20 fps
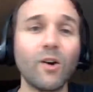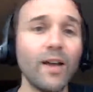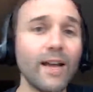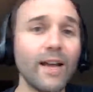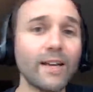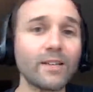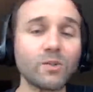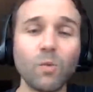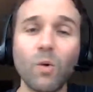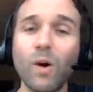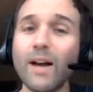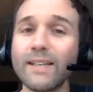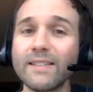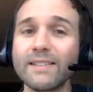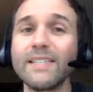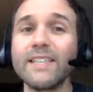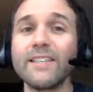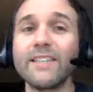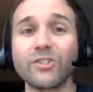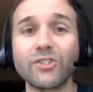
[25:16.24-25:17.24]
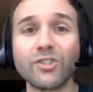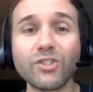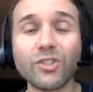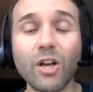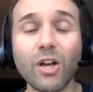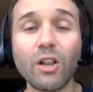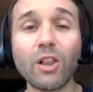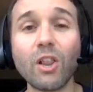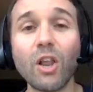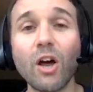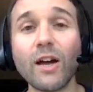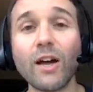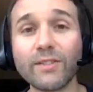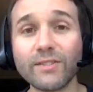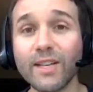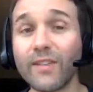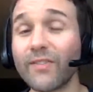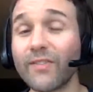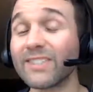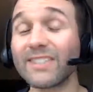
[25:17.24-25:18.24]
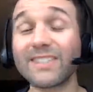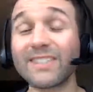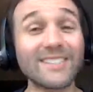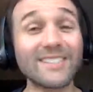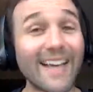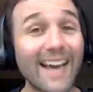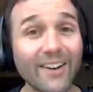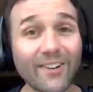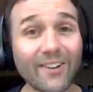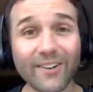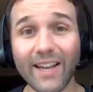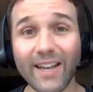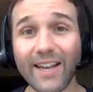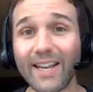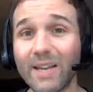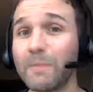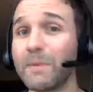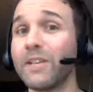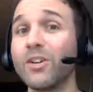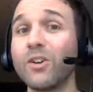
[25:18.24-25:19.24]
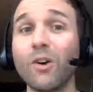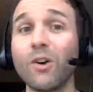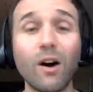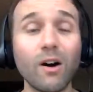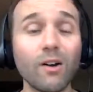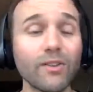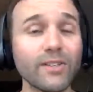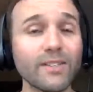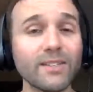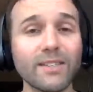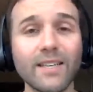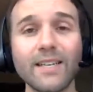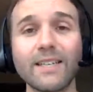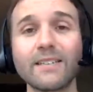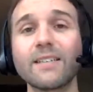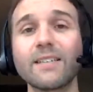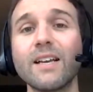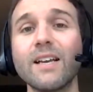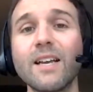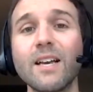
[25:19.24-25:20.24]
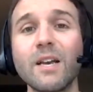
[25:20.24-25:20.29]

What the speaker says: X, Y, Z. There's just a lot of stuff. It's a Saturday. I mean, all these things.